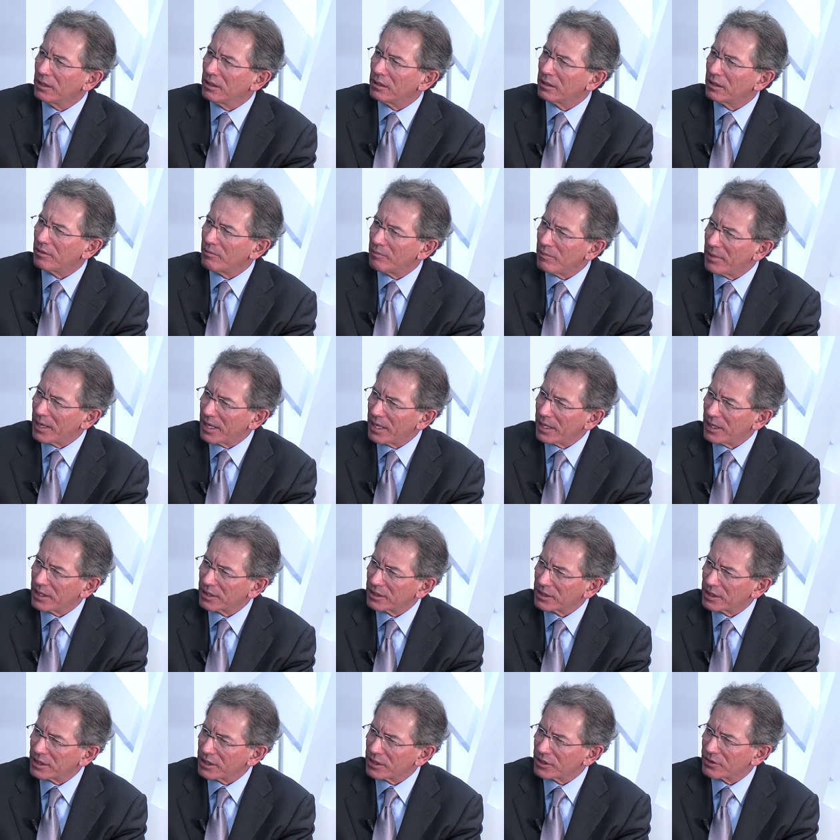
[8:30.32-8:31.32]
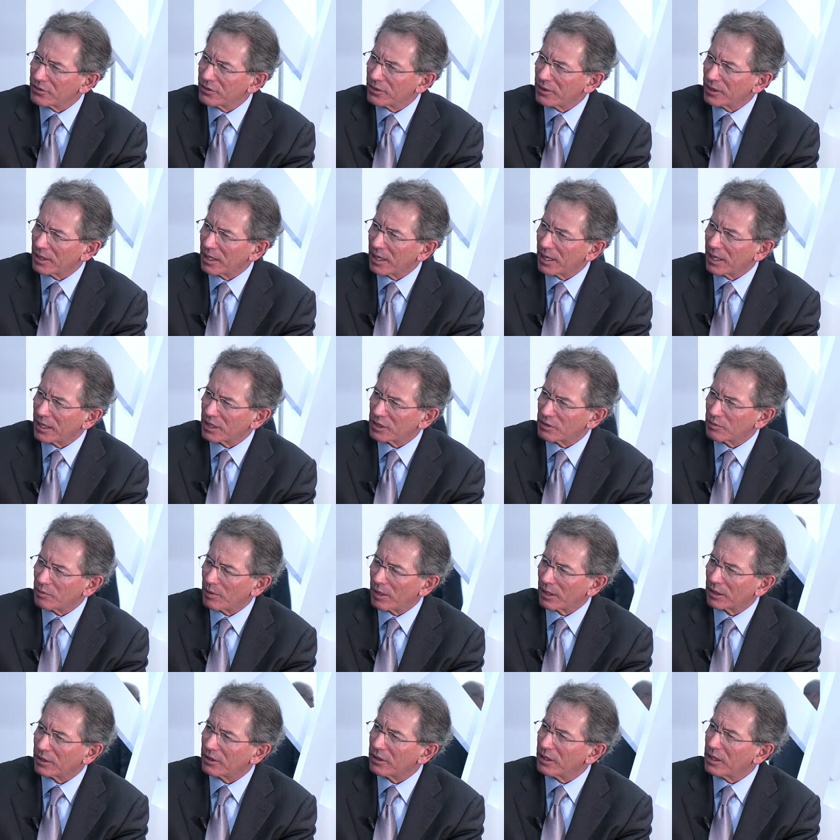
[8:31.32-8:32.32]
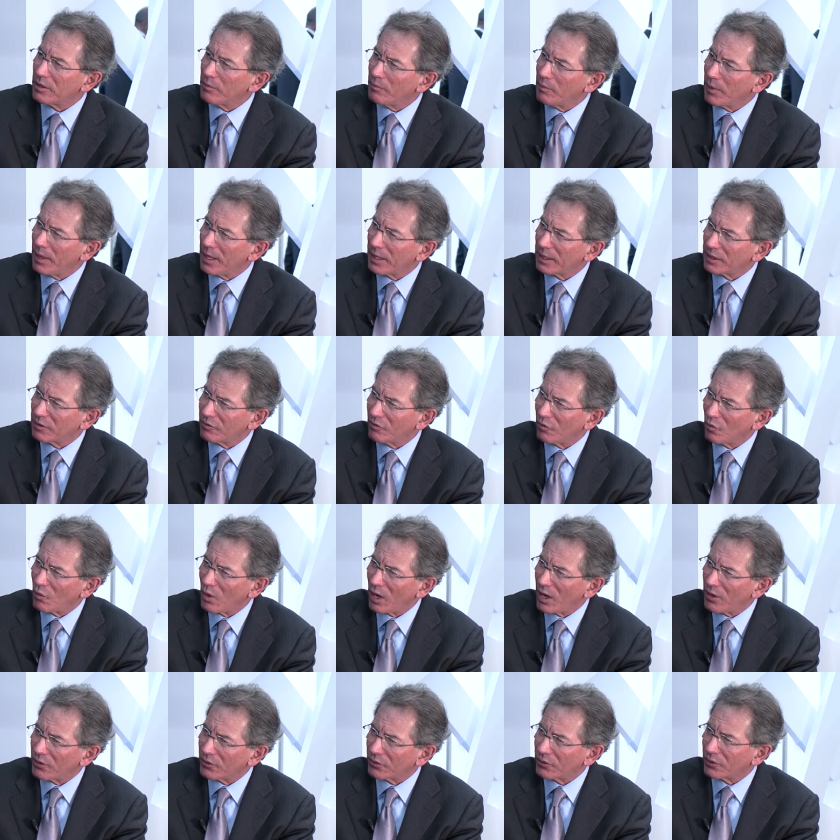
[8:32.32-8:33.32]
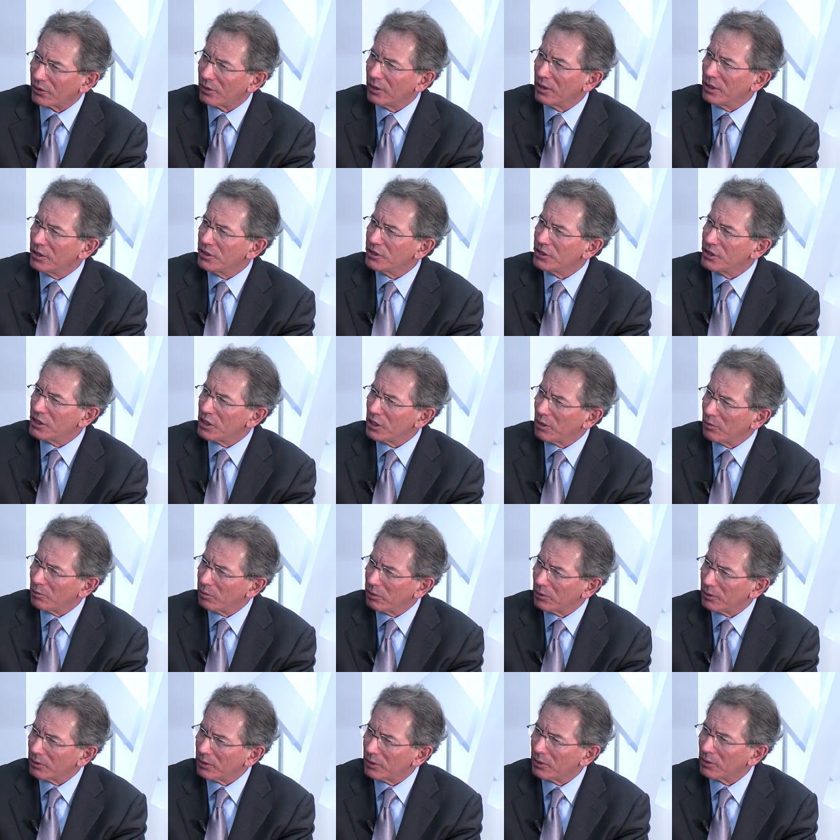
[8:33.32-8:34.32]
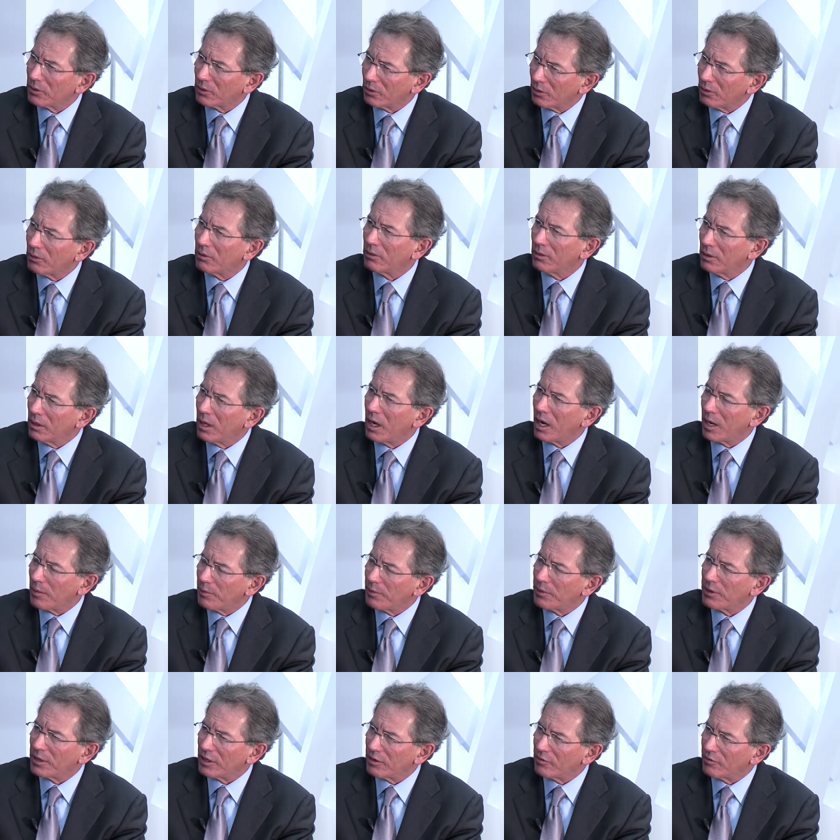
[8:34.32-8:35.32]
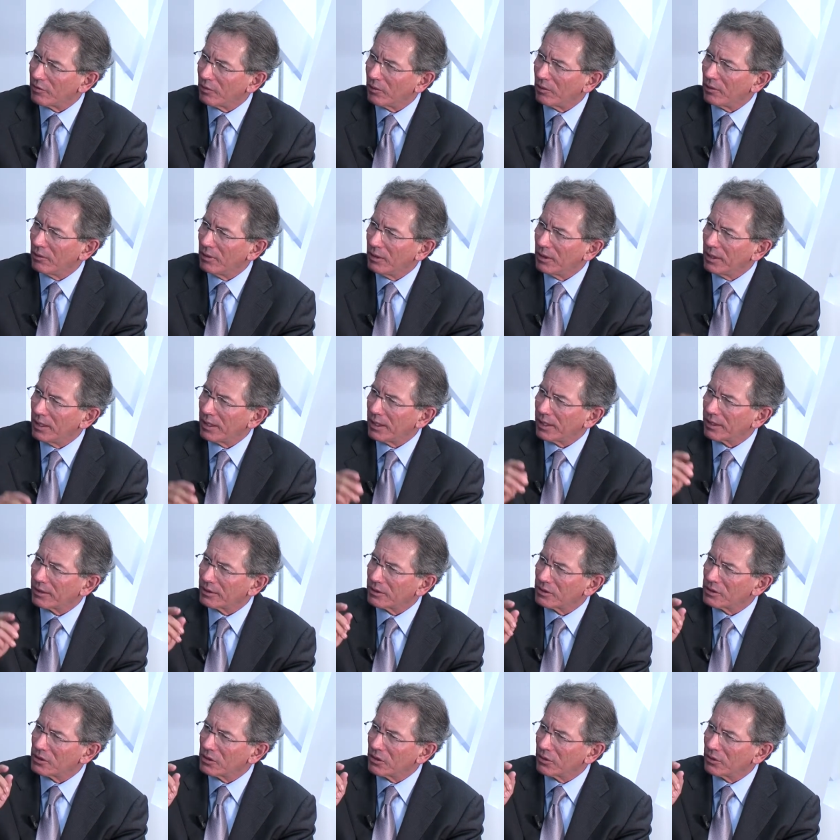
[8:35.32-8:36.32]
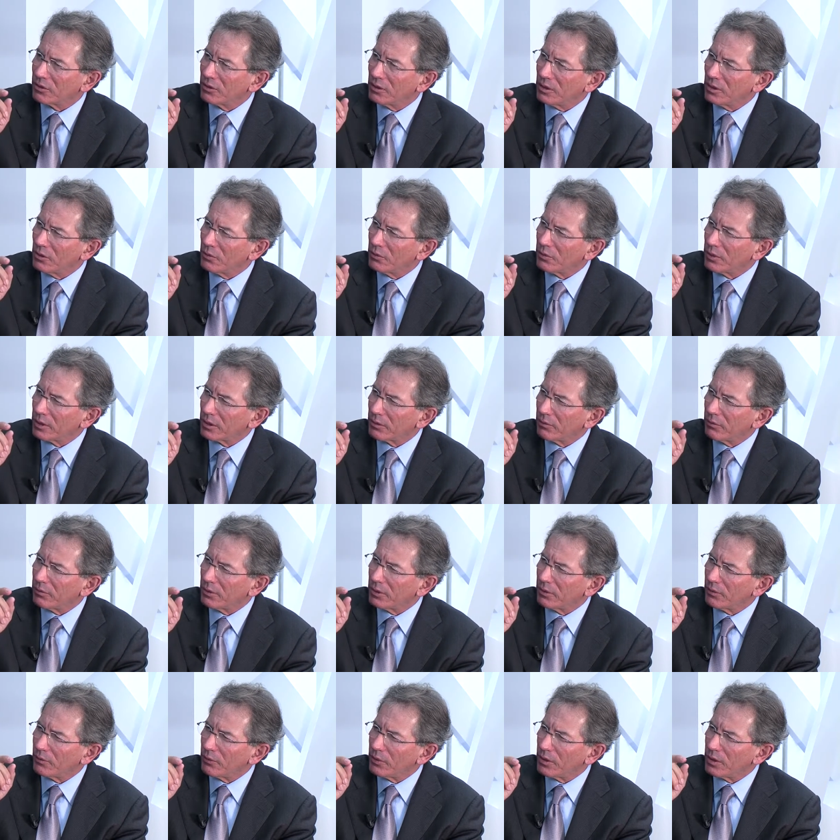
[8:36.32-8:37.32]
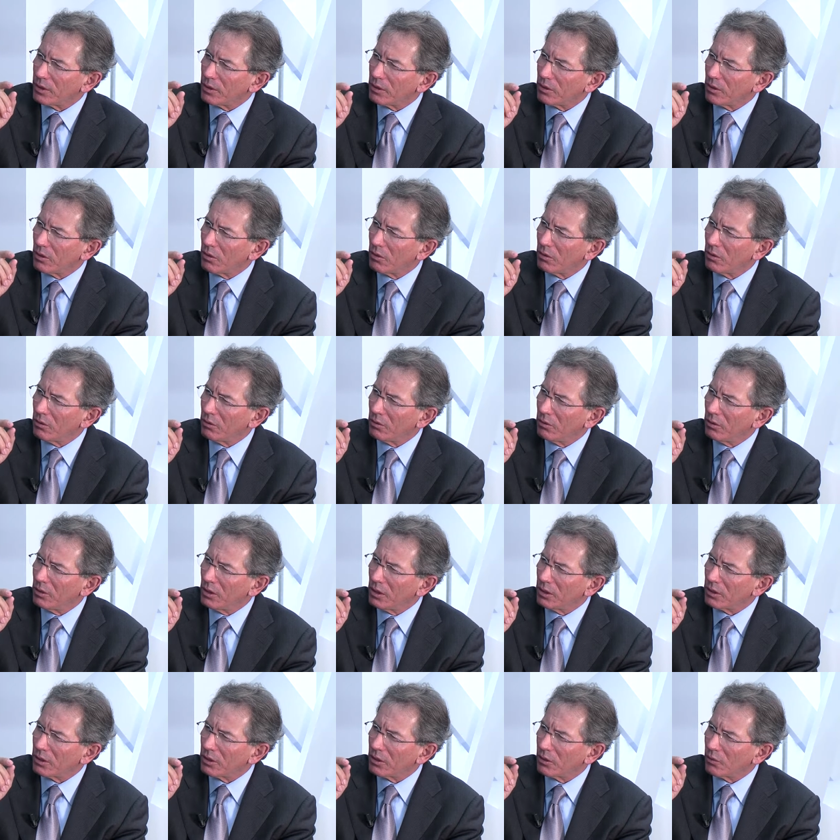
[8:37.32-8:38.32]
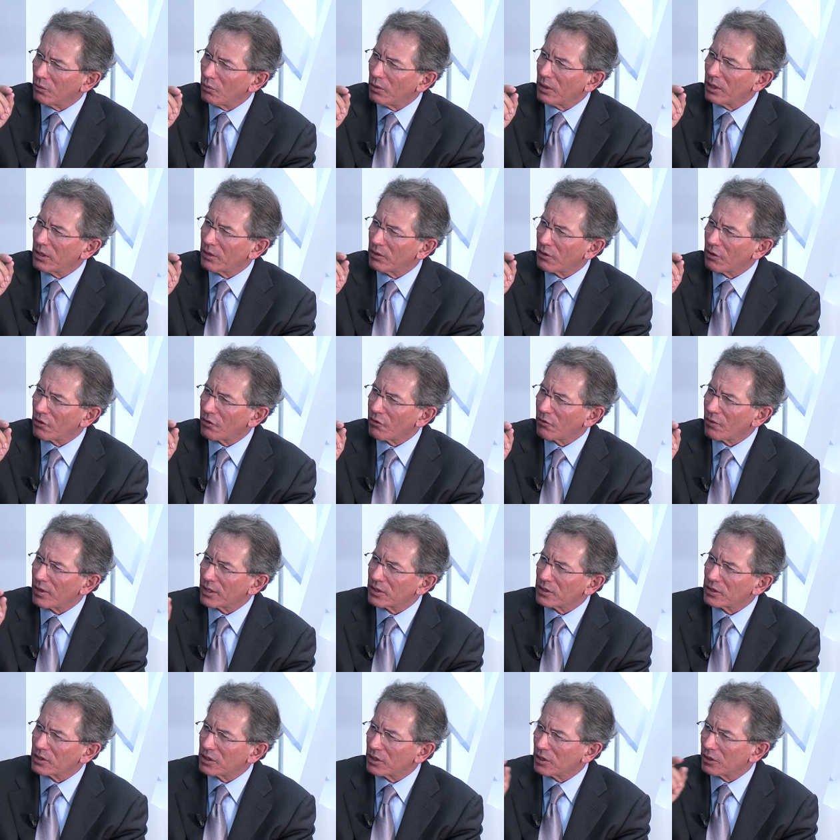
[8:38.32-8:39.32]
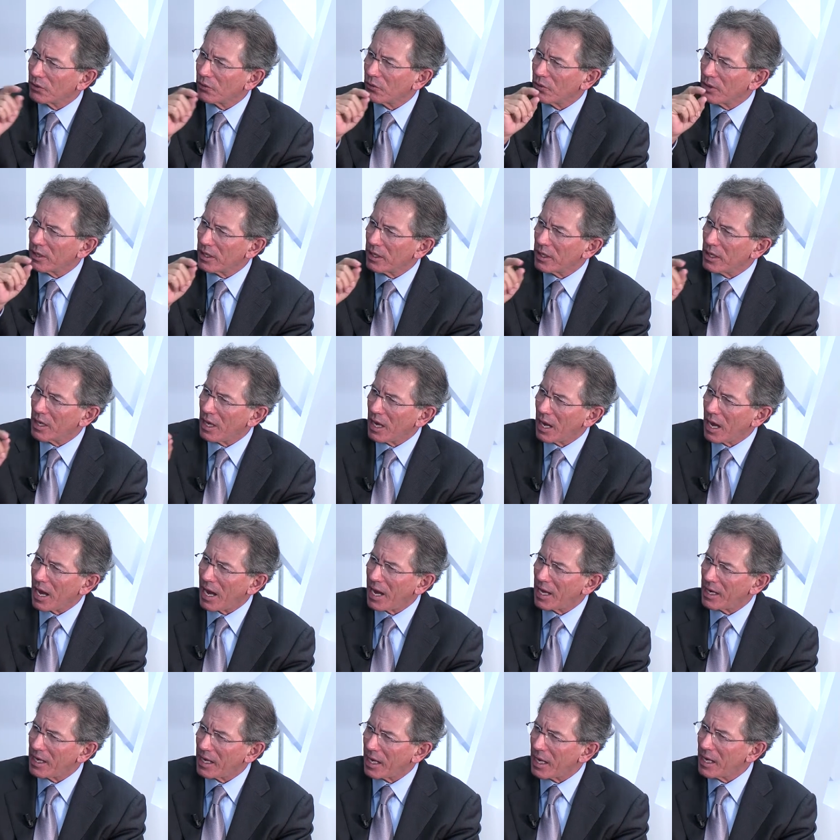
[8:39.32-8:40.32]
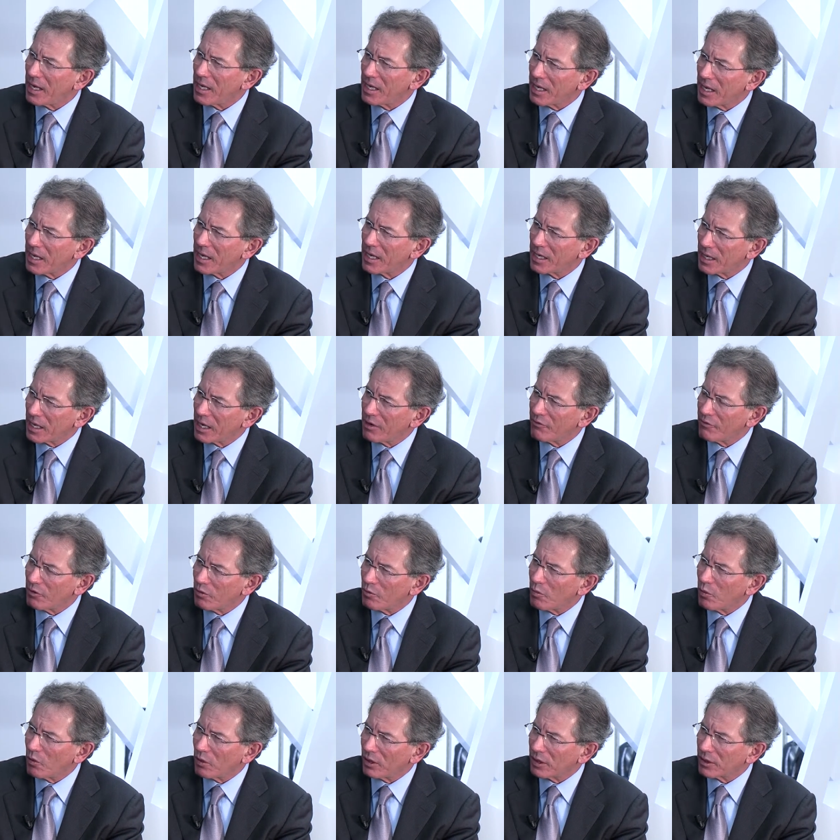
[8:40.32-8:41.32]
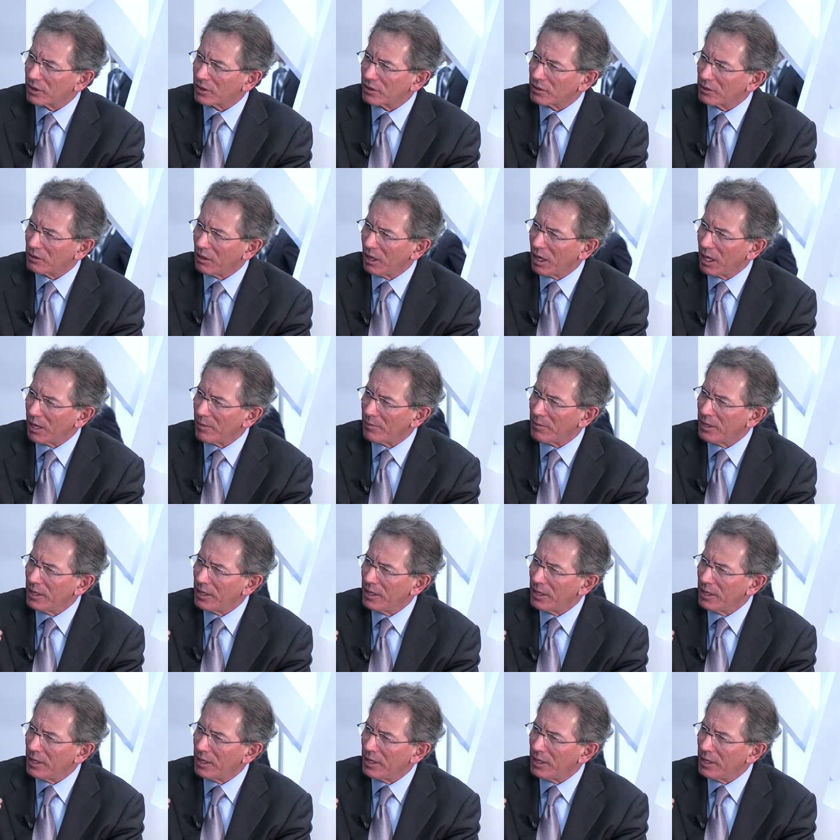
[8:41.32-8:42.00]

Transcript: the maintenance history of the aspect, the impact of weather, geopolitical upheaval. And so we know, what are the threats to the grid at any and every point in time.